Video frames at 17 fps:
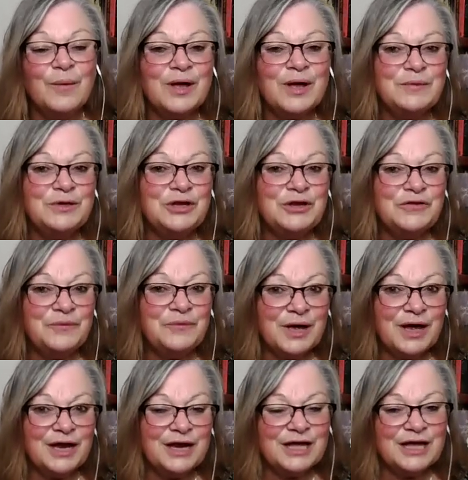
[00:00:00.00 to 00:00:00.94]
I'm coming to you
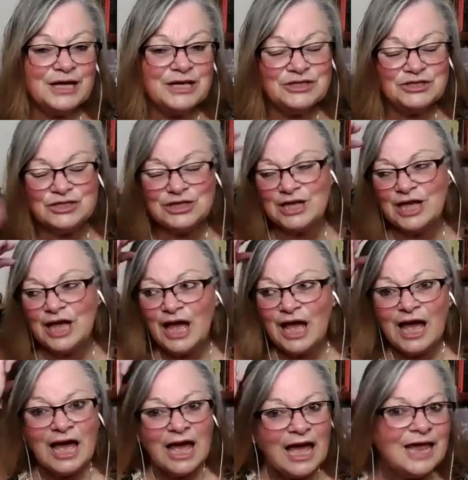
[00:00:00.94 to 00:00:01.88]
from Ghana country,
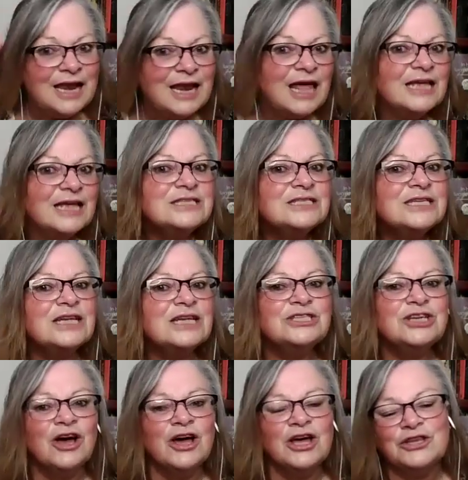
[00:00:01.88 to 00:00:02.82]
and as
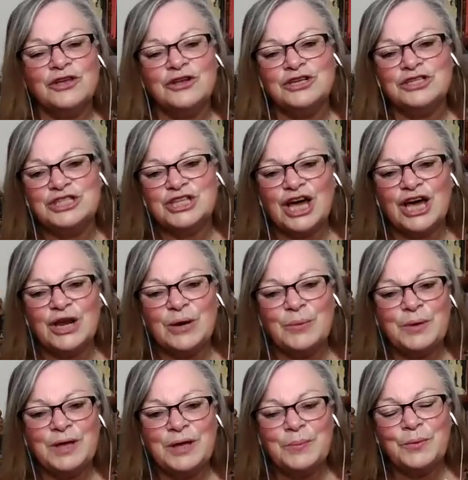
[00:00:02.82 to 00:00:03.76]
such, I acknowledge the
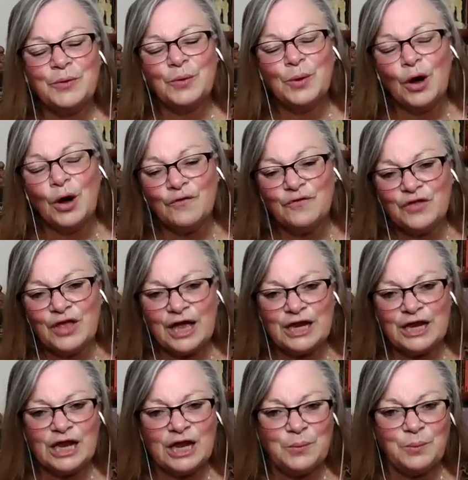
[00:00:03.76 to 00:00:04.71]
Ghana people of the
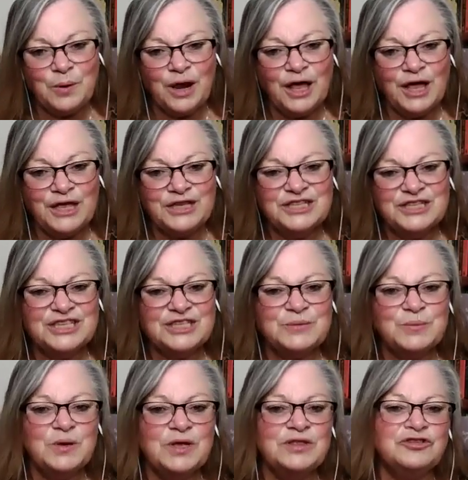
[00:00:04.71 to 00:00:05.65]
Adelaide
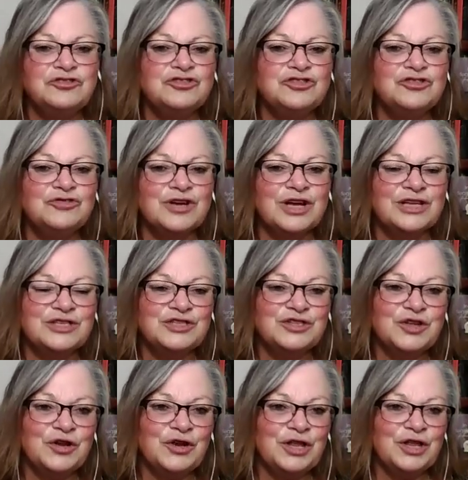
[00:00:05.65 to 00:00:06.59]
Plains as being the traditional
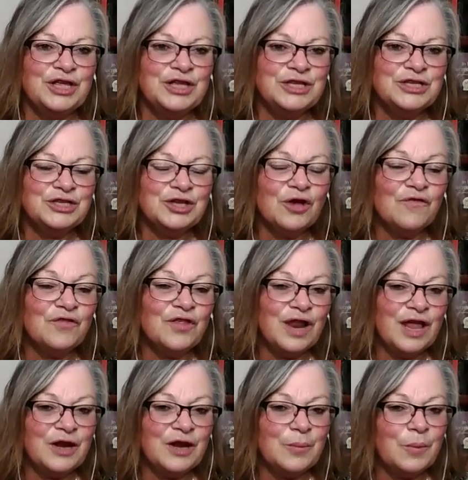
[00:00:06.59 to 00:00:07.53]
custodians of
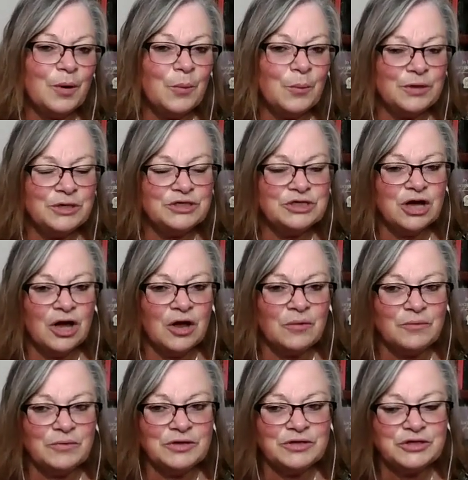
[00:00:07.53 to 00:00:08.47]
the land upon which
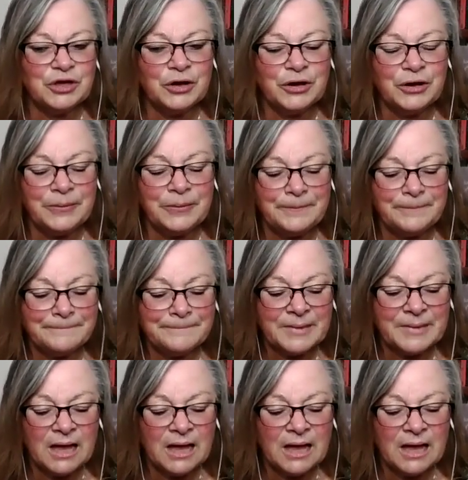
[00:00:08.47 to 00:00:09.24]
I reside.